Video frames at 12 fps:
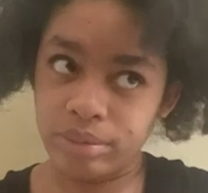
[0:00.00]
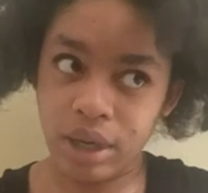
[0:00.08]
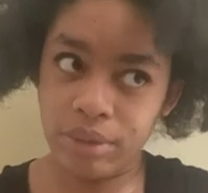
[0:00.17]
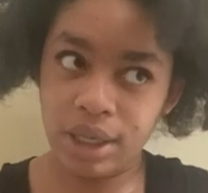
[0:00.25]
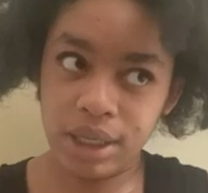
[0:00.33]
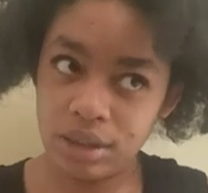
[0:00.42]
I'm
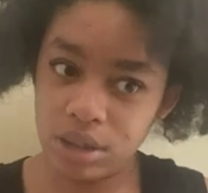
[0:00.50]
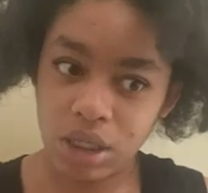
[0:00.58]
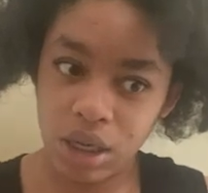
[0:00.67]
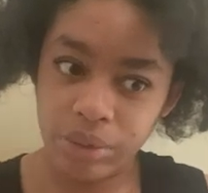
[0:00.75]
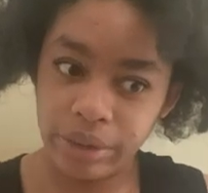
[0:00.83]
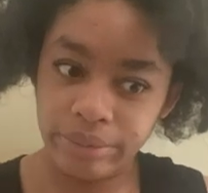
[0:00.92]
gonna get in the
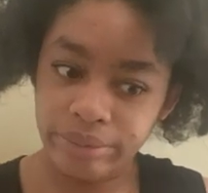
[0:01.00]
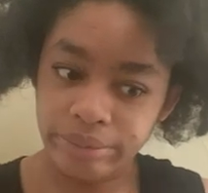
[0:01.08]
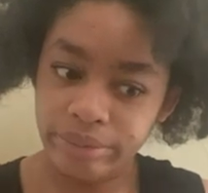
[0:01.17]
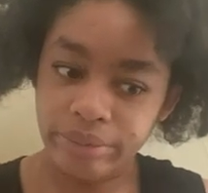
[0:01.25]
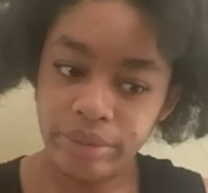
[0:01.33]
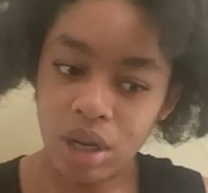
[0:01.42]
shower
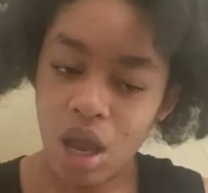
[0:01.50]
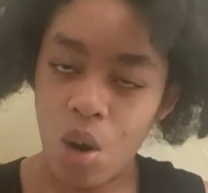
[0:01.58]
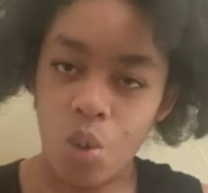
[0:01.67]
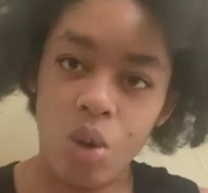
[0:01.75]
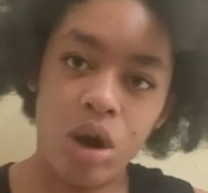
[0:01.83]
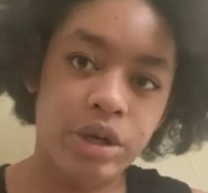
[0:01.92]

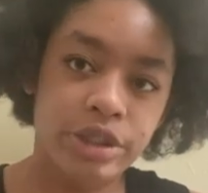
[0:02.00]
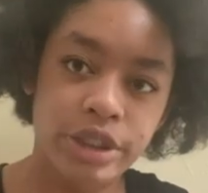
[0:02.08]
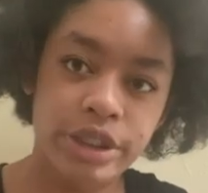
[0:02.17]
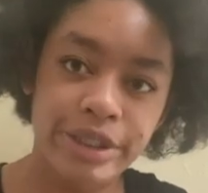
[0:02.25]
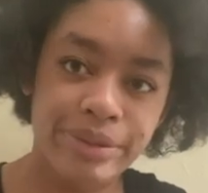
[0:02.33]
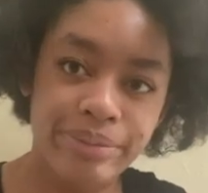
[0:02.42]
Wash
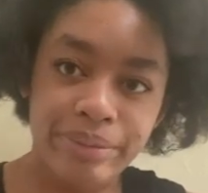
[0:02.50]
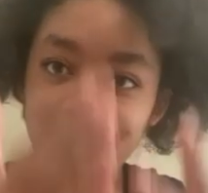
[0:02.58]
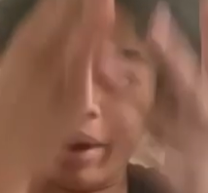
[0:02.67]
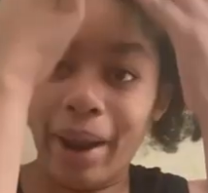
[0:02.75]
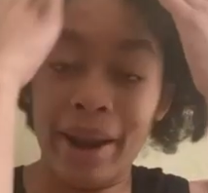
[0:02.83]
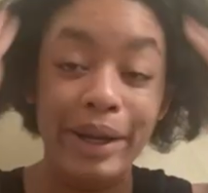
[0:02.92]
it
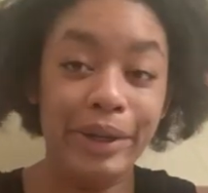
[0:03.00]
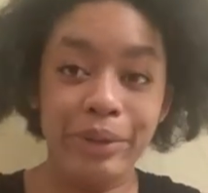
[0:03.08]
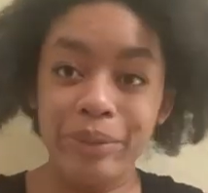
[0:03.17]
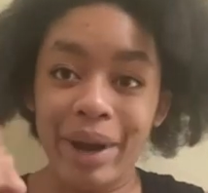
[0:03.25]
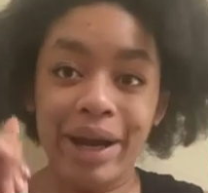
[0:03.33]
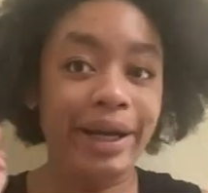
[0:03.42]
and do
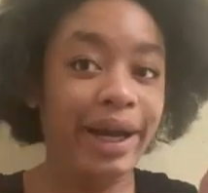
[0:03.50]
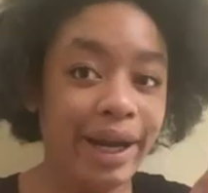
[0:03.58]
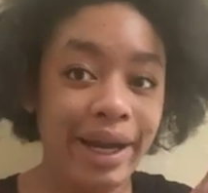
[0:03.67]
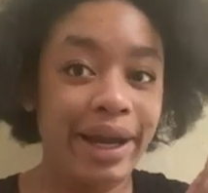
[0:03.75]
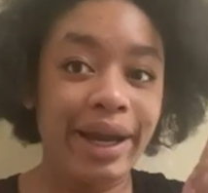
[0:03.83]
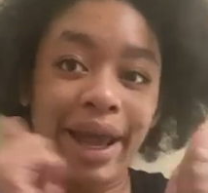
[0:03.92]
my
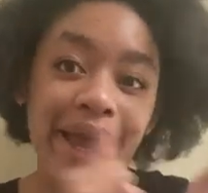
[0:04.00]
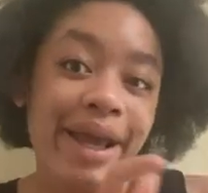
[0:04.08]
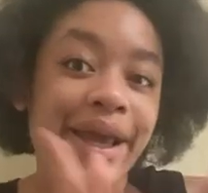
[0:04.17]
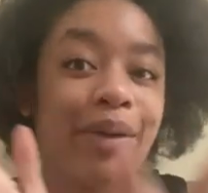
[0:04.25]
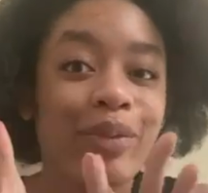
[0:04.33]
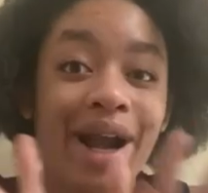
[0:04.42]
thing. And
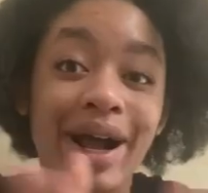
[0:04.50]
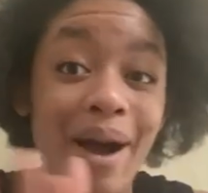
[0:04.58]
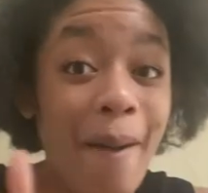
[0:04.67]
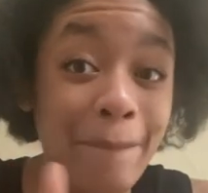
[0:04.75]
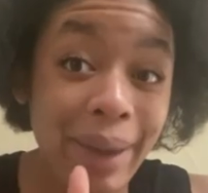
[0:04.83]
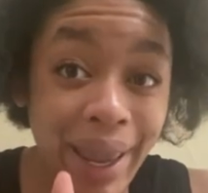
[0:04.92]
when I
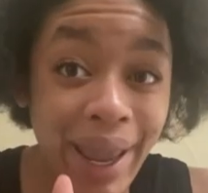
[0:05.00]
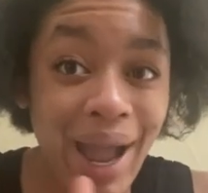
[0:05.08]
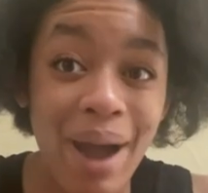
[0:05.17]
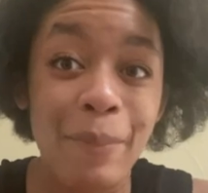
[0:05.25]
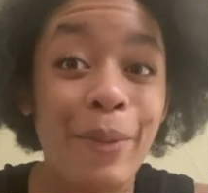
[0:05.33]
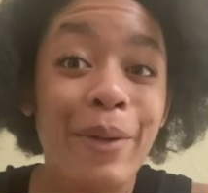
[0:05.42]
come back, I
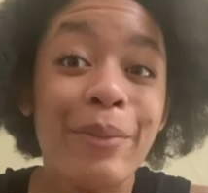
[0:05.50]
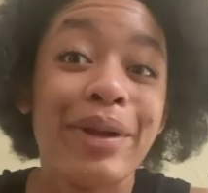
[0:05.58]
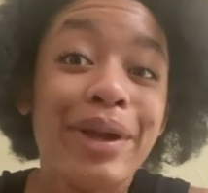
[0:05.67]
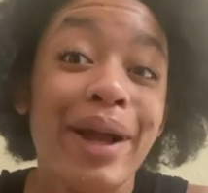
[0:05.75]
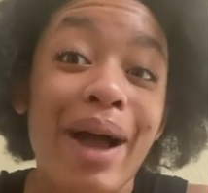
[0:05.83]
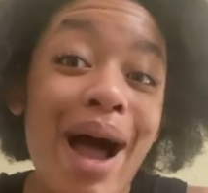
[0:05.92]

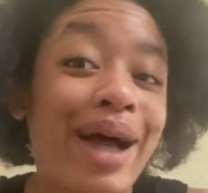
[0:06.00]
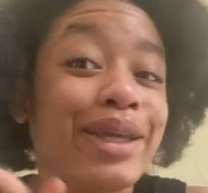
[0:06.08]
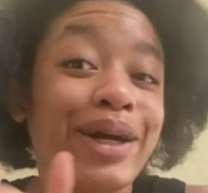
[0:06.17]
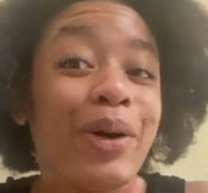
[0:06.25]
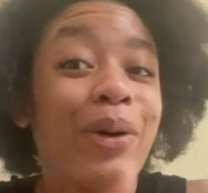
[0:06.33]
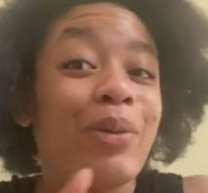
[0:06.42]
promise I, your
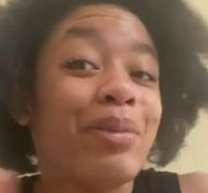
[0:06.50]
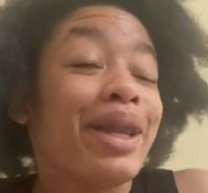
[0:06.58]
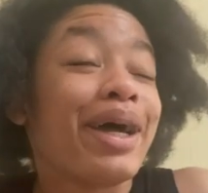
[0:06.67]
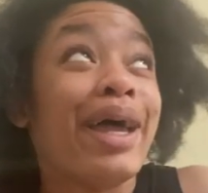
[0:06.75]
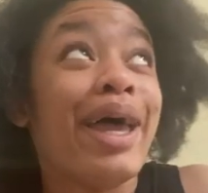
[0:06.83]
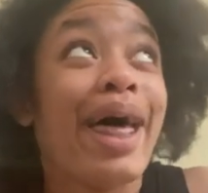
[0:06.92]
girl gonna be
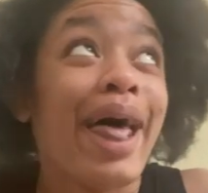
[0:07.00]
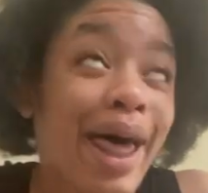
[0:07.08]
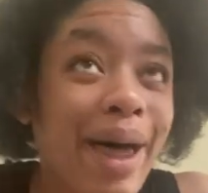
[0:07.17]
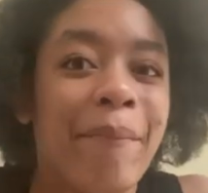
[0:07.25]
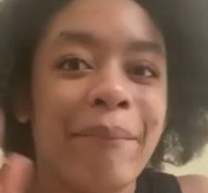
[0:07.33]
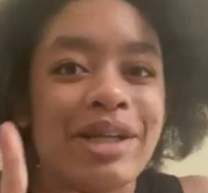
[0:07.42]
looking
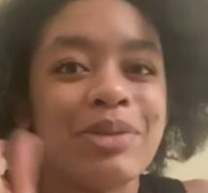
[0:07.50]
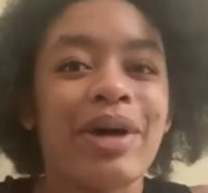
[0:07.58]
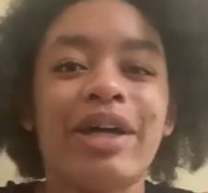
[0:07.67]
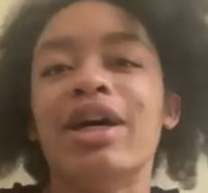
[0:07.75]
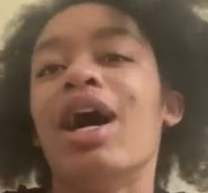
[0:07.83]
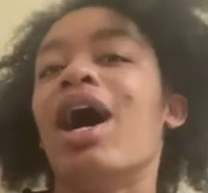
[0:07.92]
much
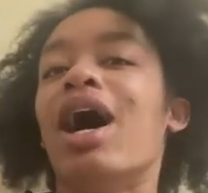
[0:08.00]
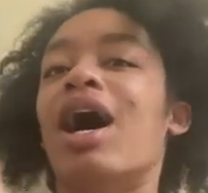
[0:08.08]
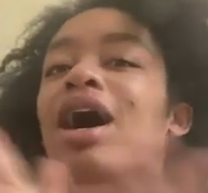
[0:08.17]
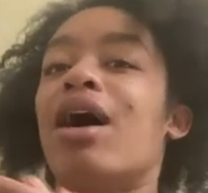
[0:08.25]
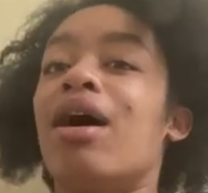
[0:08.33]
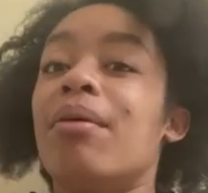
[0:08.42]
better.
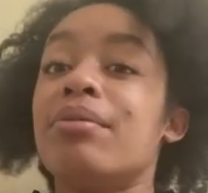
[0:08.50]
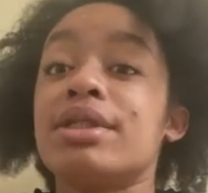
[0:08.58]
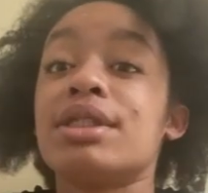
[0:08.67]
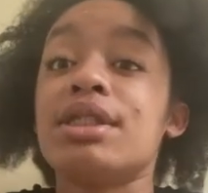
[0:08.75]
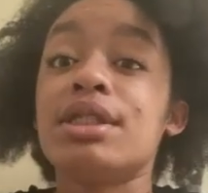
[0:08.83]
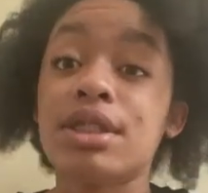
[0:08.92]
Um,
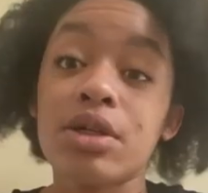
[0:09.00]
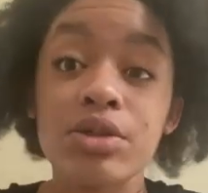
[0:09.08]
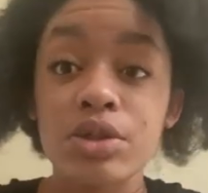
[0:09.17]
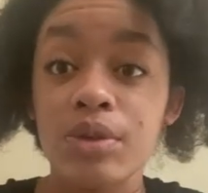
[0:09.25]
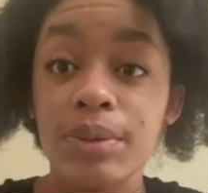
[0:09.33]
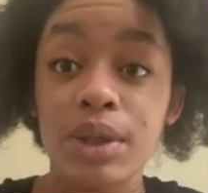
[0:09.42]
still it's
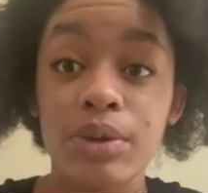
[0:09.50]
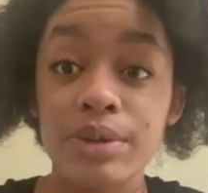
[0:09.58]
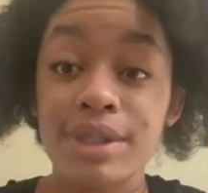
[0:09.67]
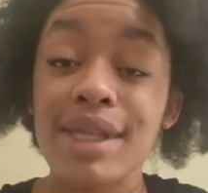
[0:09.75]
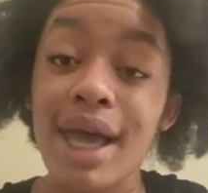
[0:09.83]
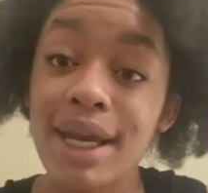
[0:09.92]
gonna be a little
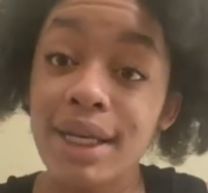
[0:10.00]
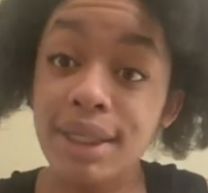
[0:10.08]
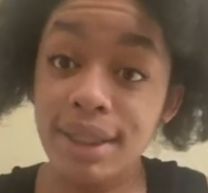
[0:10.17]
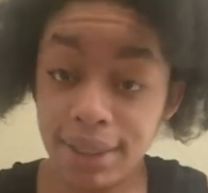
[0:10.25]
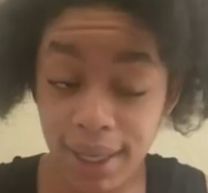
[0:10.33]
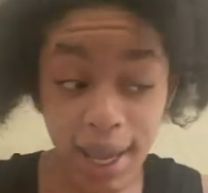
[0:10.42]
slight
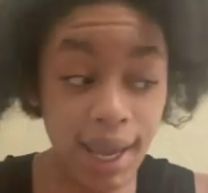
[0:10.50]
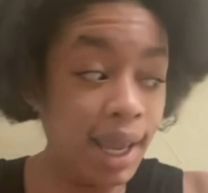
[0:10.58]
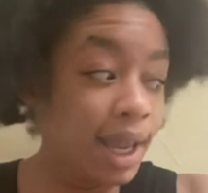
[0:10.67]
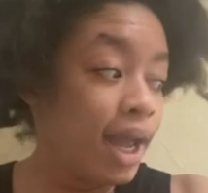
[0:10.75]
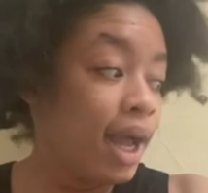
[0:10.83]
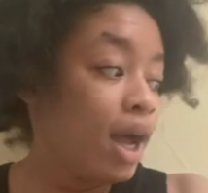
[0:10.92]

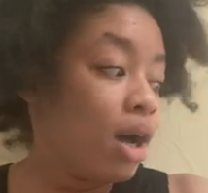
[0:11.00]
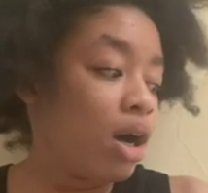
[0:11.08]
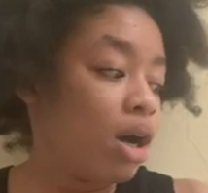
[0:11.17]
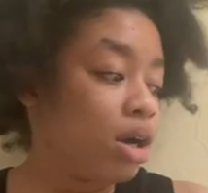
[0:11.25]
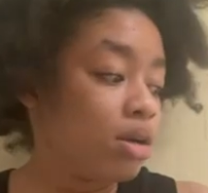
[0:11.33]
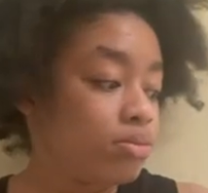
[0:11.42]
day.
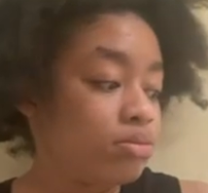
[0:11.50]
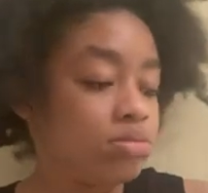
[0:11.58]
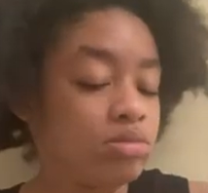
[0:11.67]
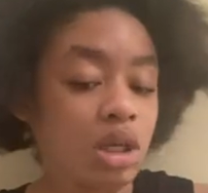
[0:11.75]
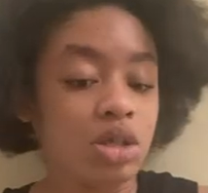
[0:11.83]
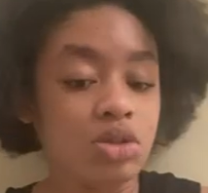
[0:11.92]
Um,
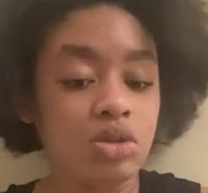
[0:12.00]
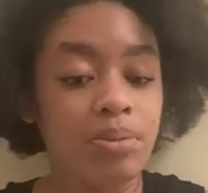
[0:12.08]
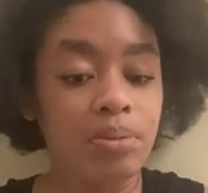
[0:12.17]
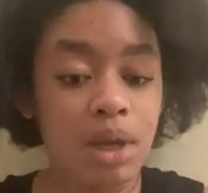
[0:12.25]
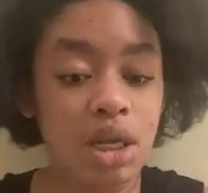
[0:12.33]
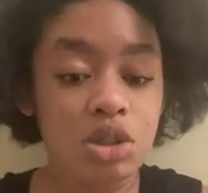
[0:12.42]
not too
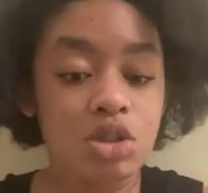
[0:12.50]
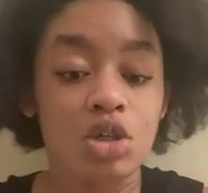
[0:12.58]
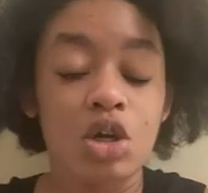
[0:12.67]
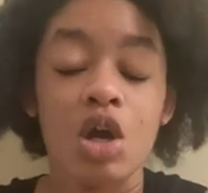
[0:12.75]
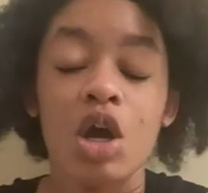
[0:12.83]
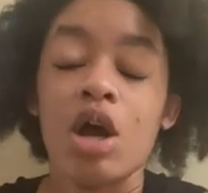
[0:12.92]
major.